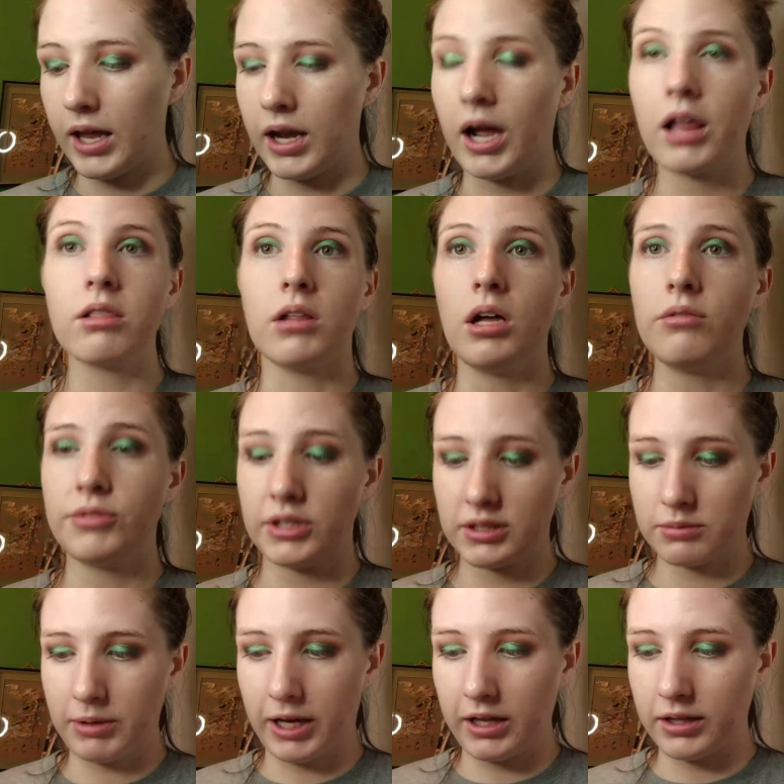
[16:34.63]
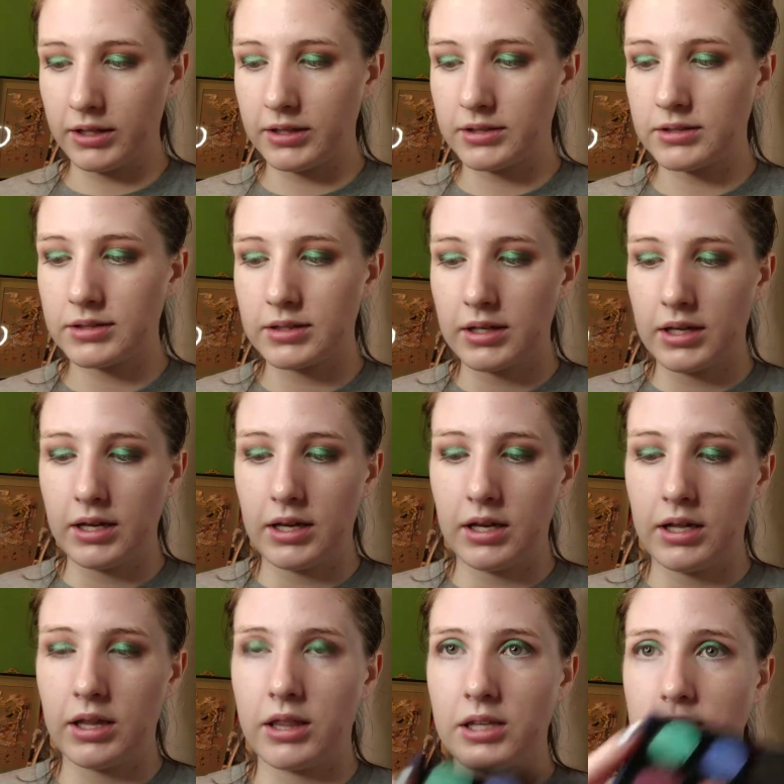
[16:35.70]
And I love these palettes.
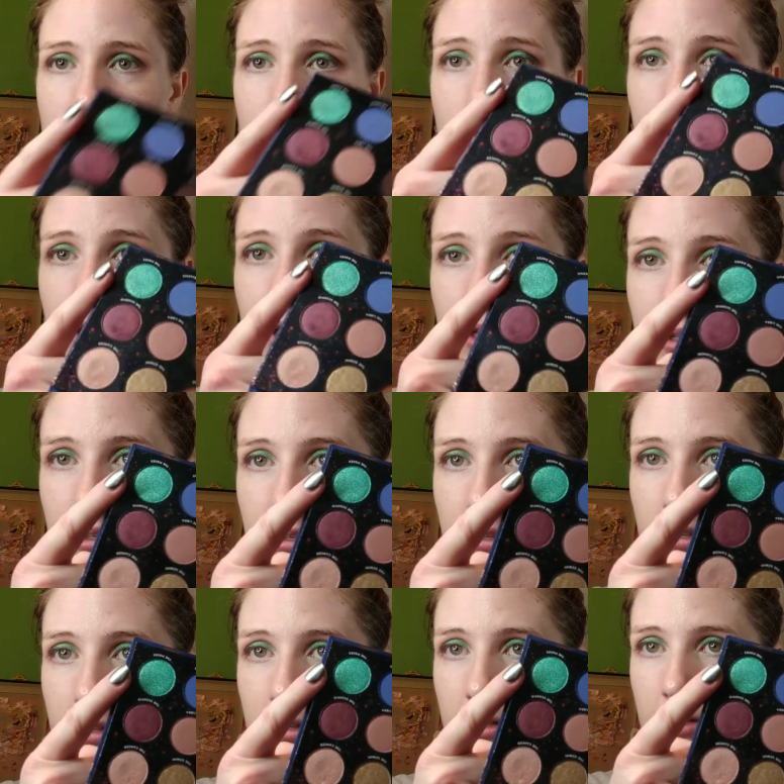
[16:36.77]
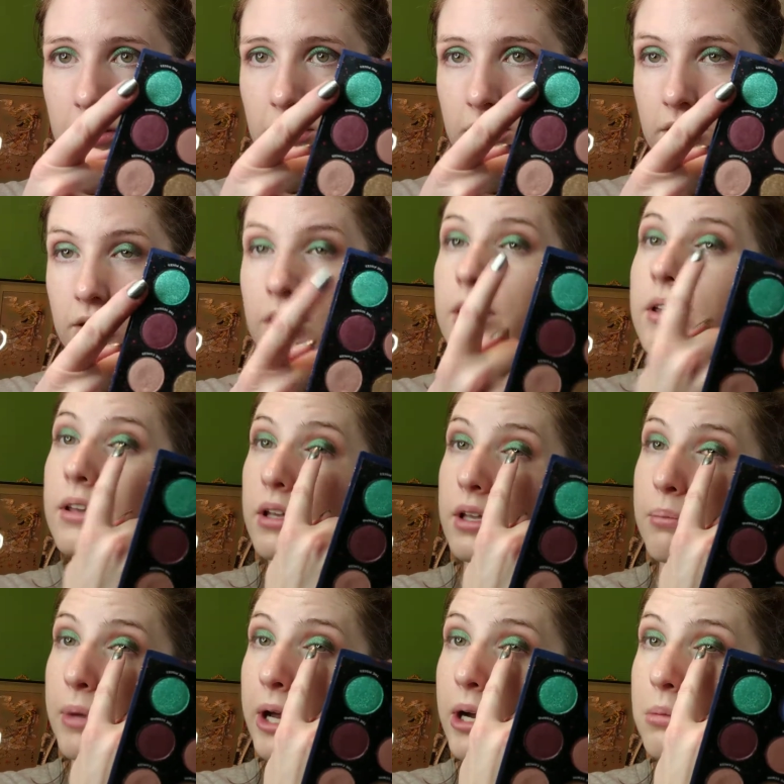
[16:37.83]
This green,
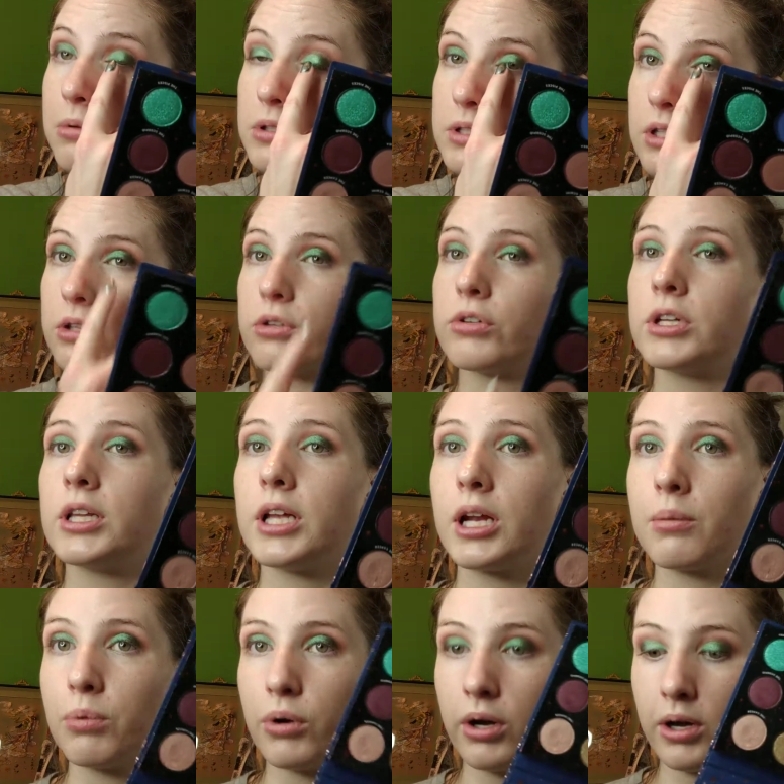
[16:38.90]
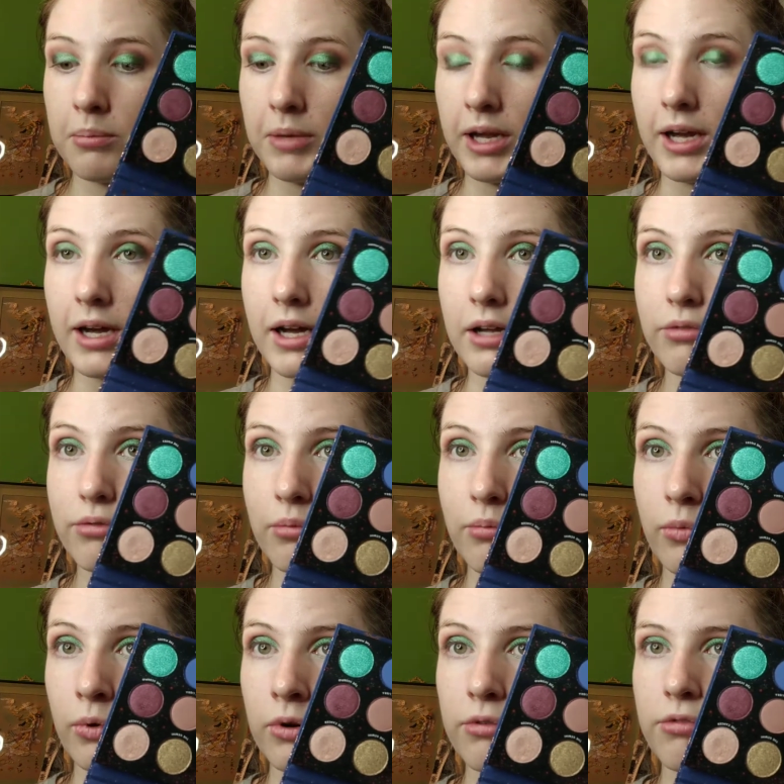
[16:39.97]
comparable to the green that I put on my eye
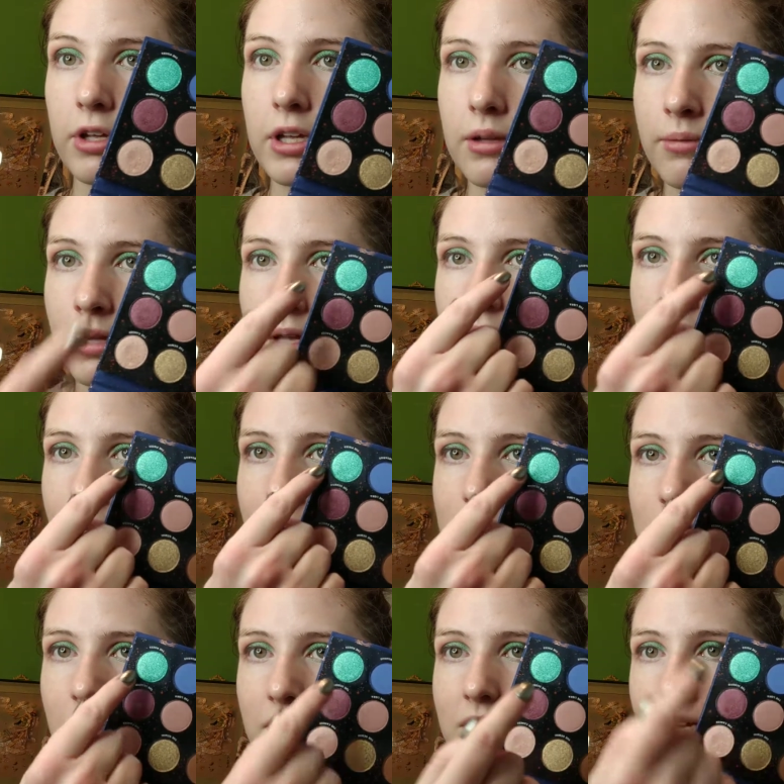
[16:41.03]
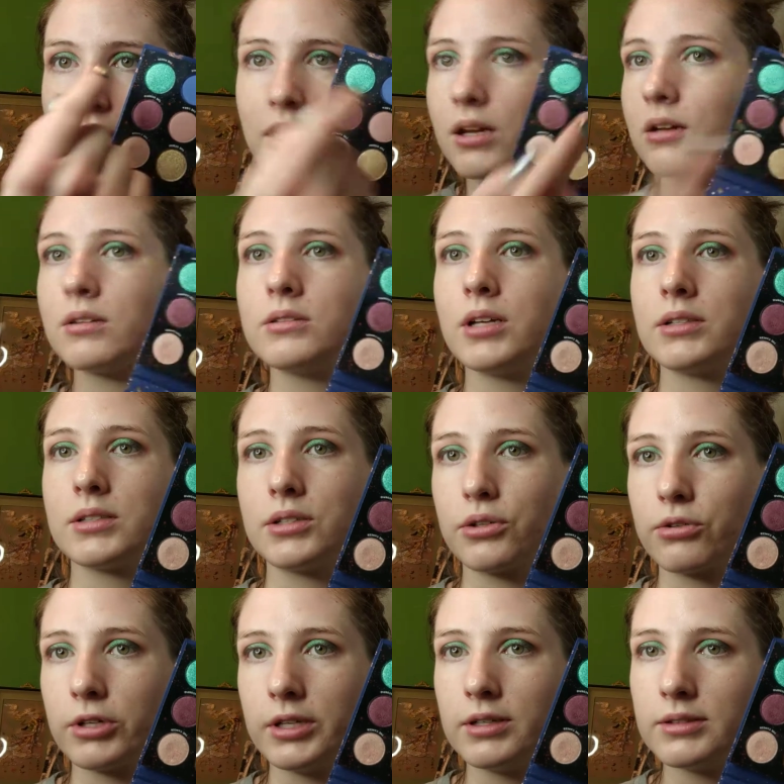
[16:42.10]
from Morphe, lasts all day, doesn't
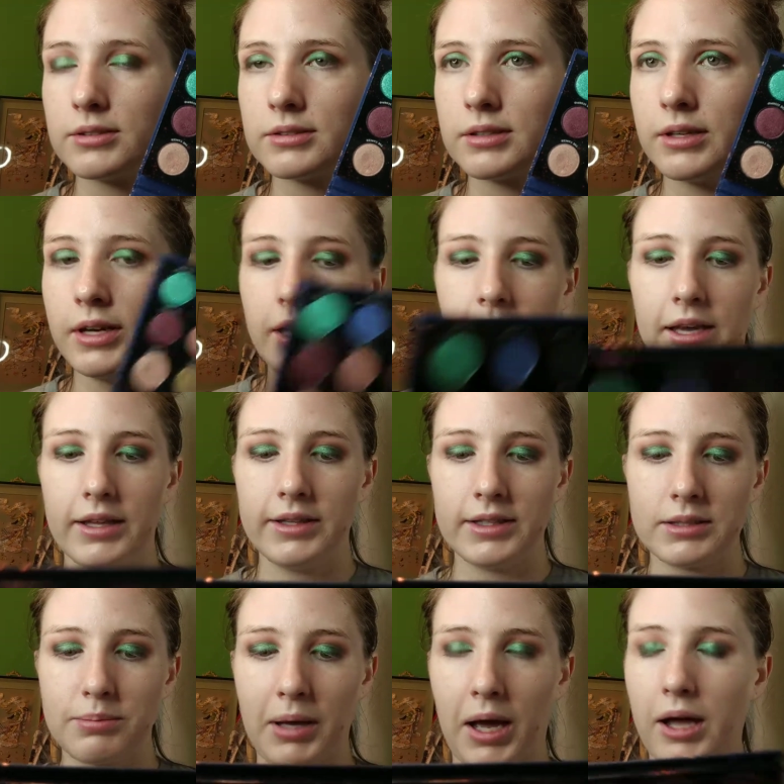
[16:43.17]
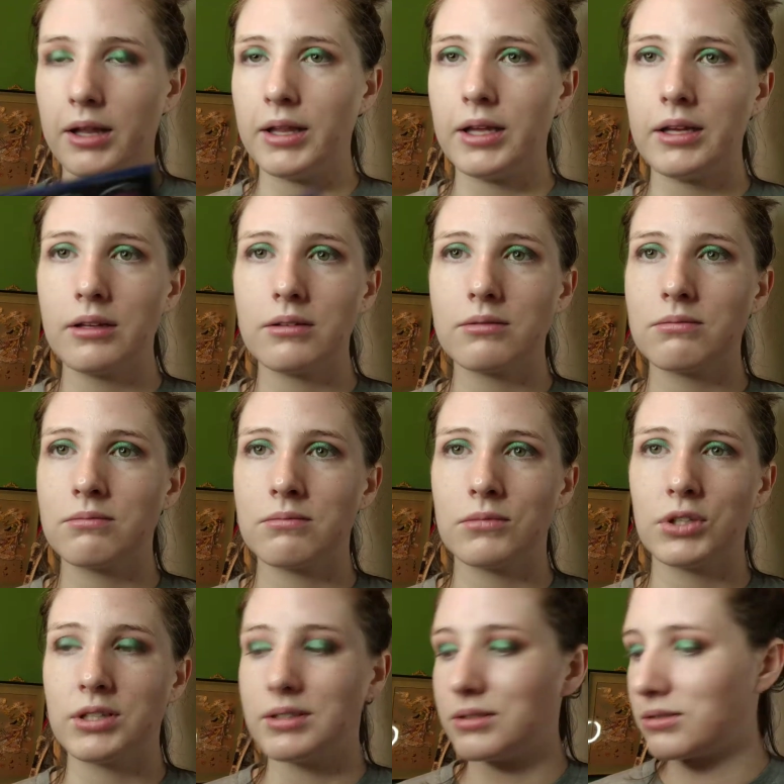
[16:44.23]
crease. And this palette
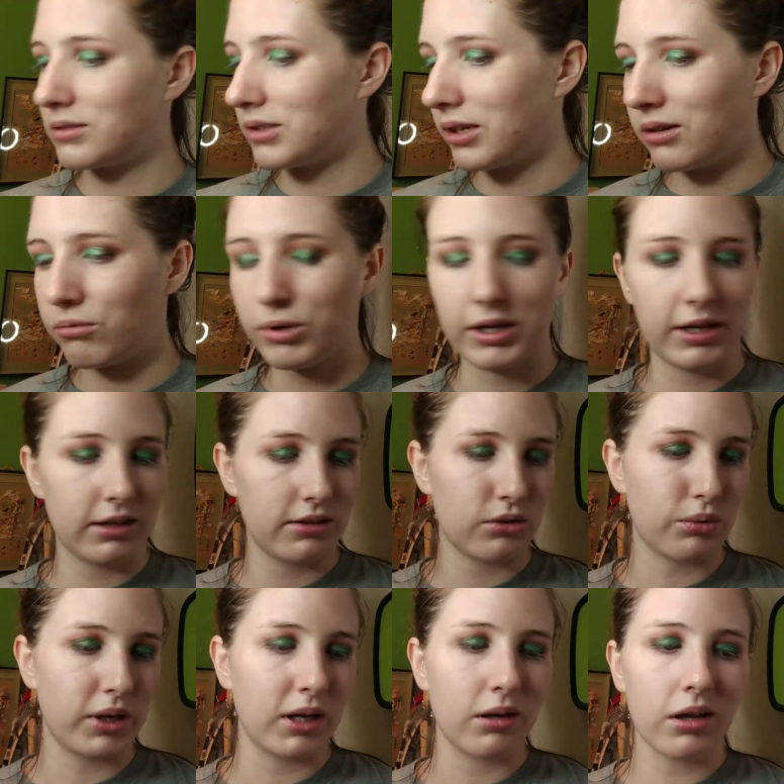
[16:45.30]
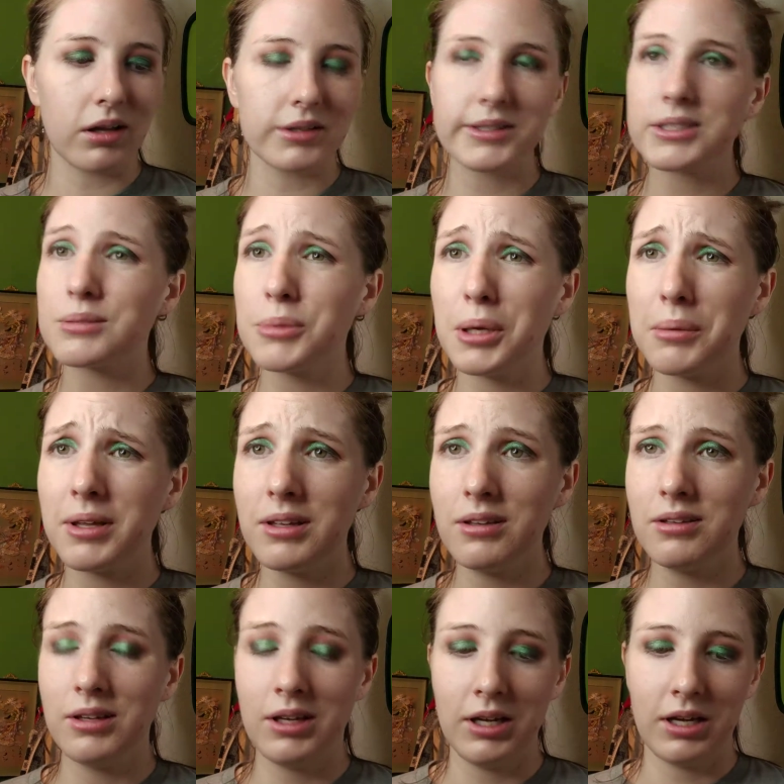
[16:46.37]
was, what, $20 maybe?
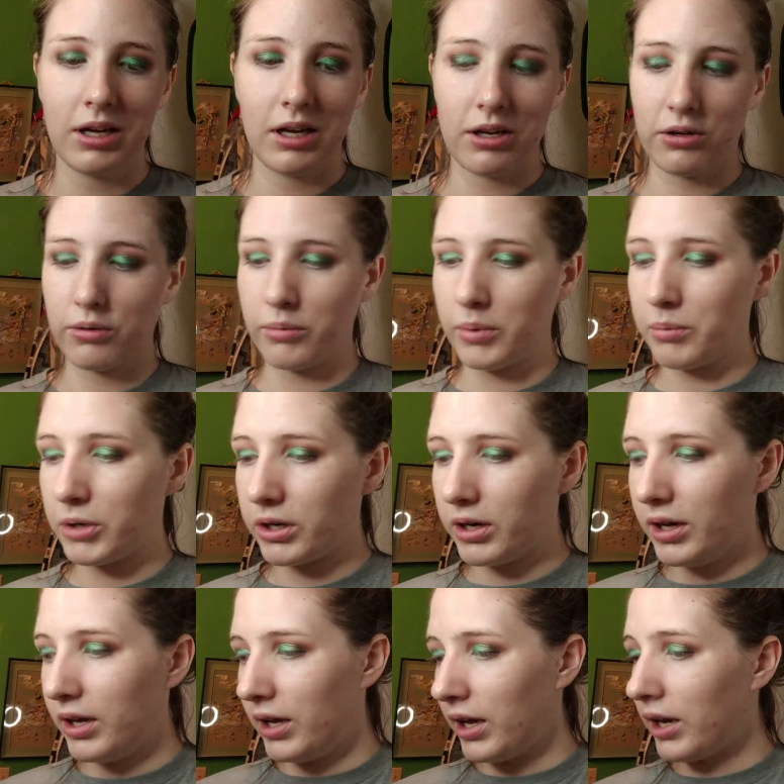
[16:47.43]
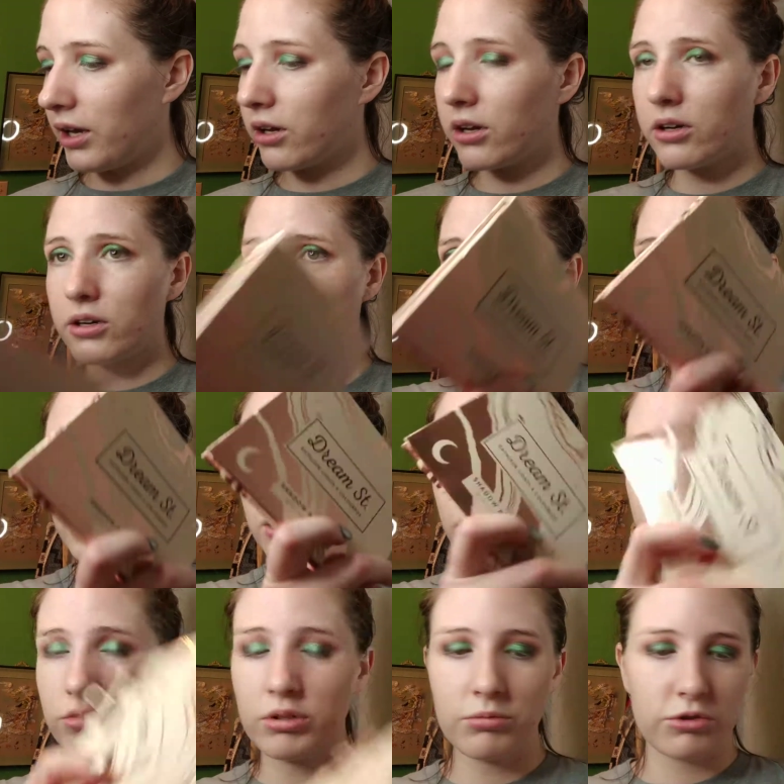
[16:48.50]
I don't remember. And I got her, like,
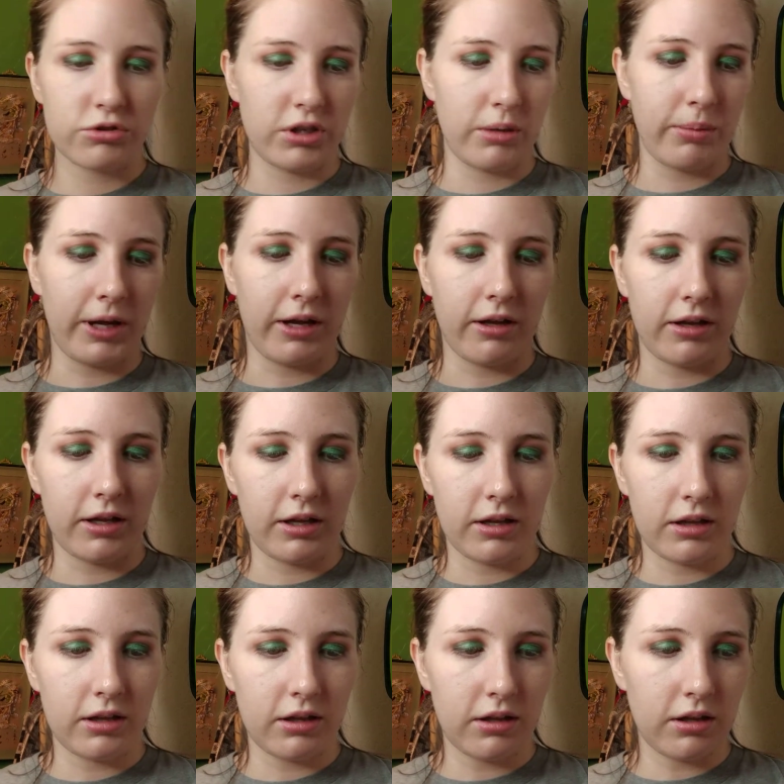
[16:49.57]
the Dream Street palette.